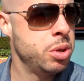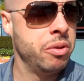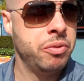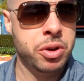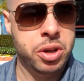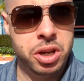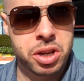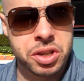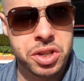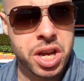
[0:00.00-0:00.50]
if
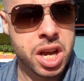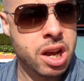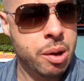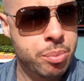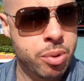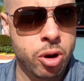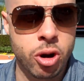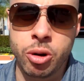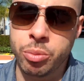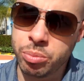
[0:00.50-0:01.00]
you need to take a
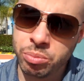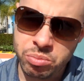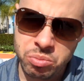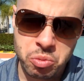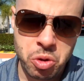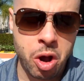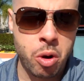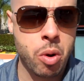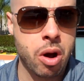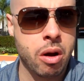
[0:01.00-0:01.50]
poop,
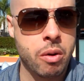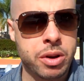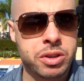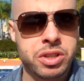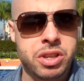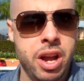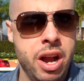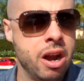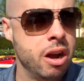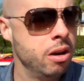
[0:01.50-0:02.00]
no worries
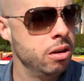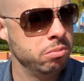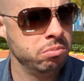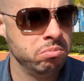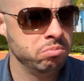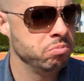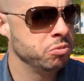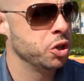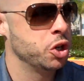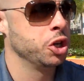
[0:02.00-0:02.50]
there. No
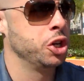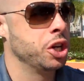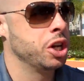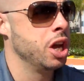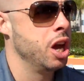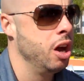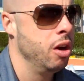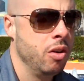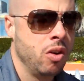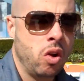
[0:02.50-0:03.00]
worries. And if
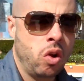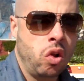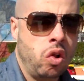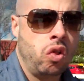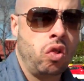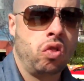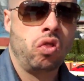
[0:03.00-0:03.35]
you, like really